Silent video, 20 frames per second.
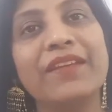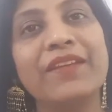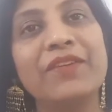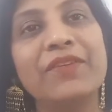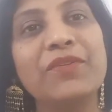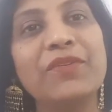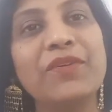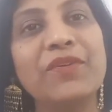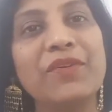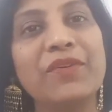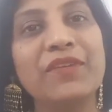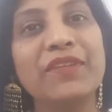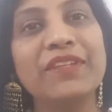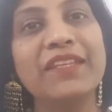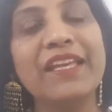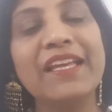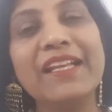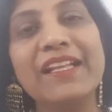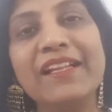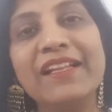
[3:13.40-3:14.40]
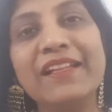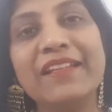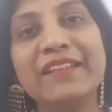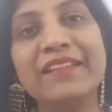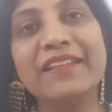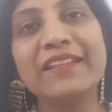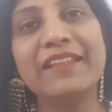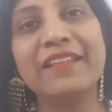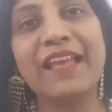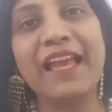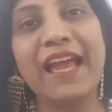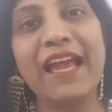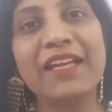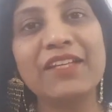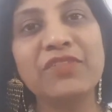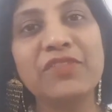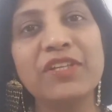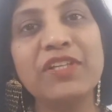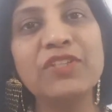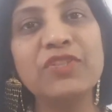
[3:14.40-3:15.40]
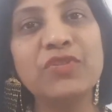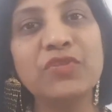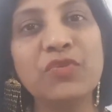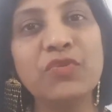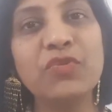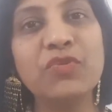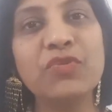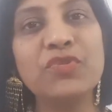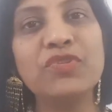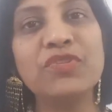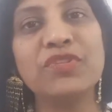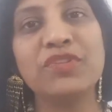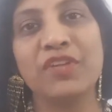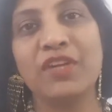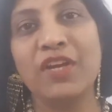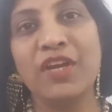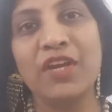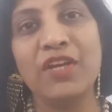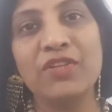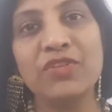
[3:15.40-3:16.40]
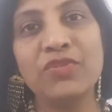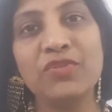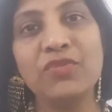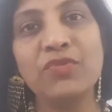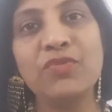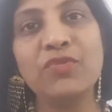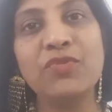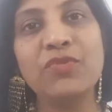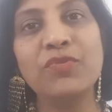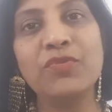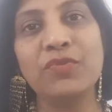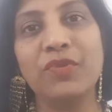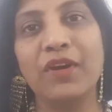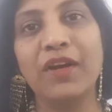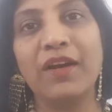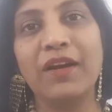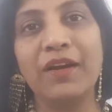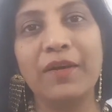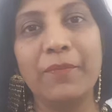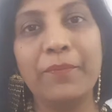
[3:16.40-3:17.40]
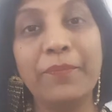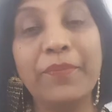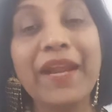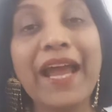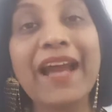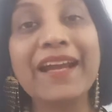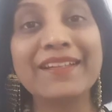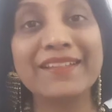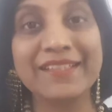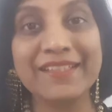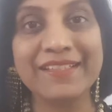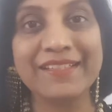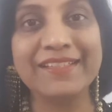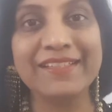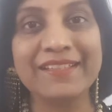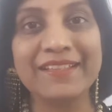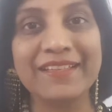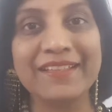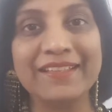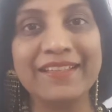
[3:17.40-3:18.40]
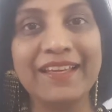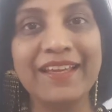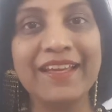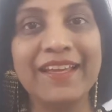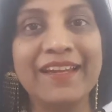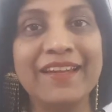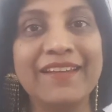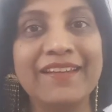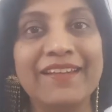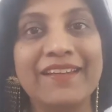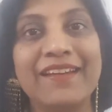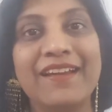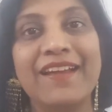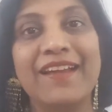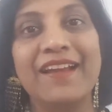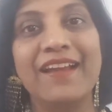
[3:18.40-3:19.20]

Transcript: you know, they'll actually choose to practice their